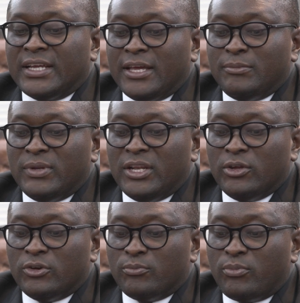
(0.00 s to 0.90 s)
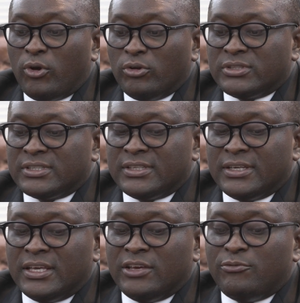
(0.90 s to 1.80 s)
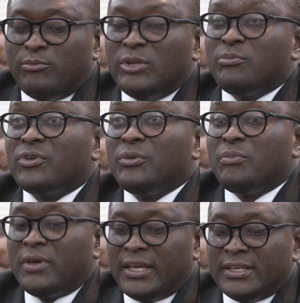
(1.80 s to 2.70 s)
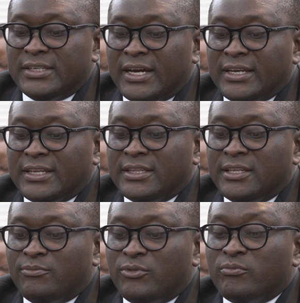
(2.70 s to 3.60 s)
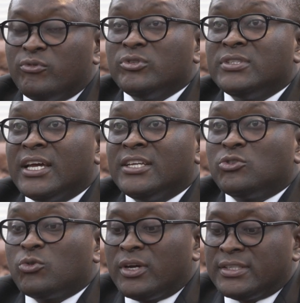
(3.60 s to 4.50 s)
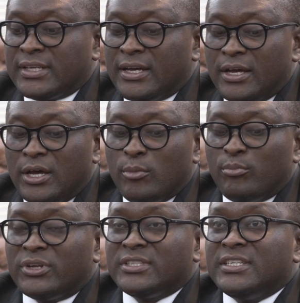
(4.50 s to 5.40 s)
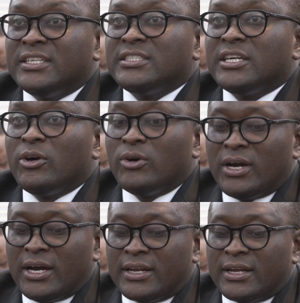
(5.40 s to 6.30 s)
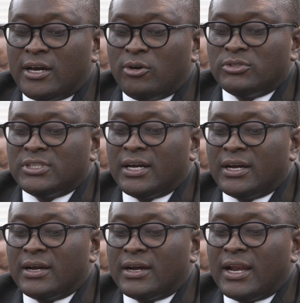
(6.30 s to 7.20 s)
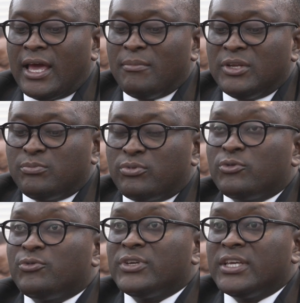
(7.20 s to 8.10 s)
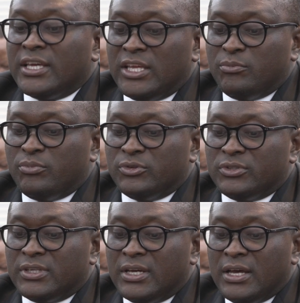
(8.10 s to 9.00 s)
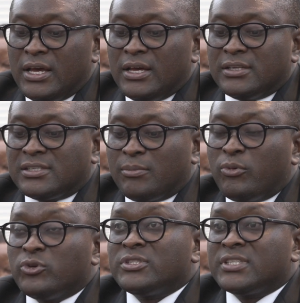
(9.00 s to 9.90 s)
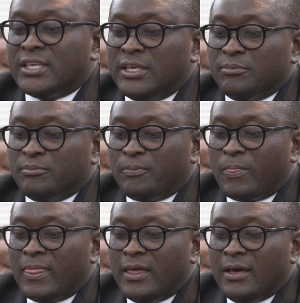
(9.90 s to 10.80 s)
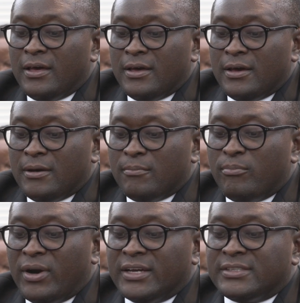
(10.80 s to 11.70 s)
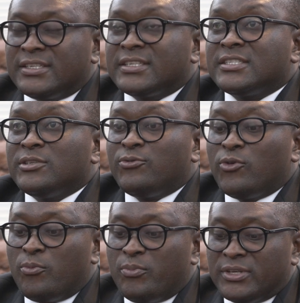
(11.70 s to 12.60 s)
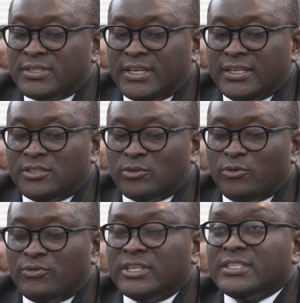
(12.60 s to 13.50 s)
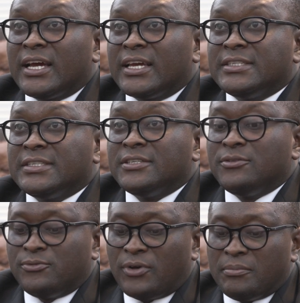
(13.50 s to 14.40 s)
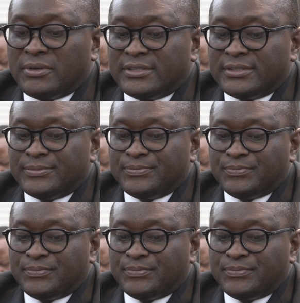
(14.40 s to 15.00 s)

million plots have been prepared under the Pfumbudza Intwasa Presidential Agriculture Climate Proofing Input Support Scheme by 64% of the targeted farmers.